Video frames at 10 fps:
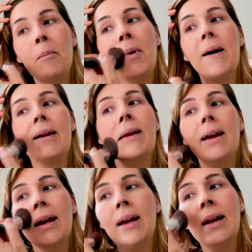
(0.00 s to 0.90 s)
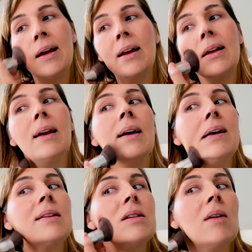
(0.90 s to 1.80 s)
But it
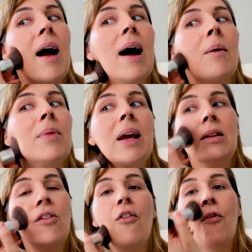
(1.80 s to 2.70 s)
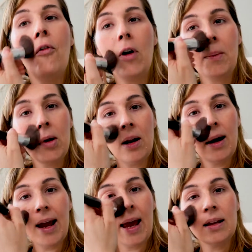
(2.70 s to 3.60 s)
is, like the
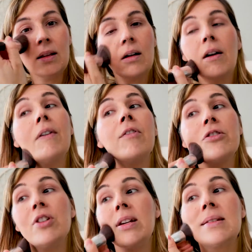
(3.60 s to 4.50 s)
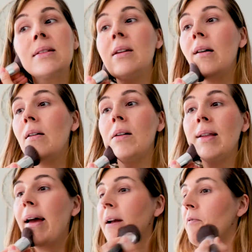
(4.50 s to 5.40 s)
formula and the coverage is still
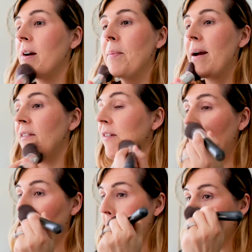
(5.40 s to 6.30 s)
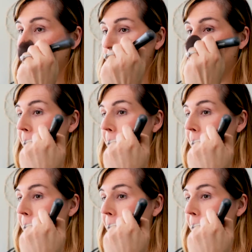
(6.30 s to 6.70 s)
like one of my favorites.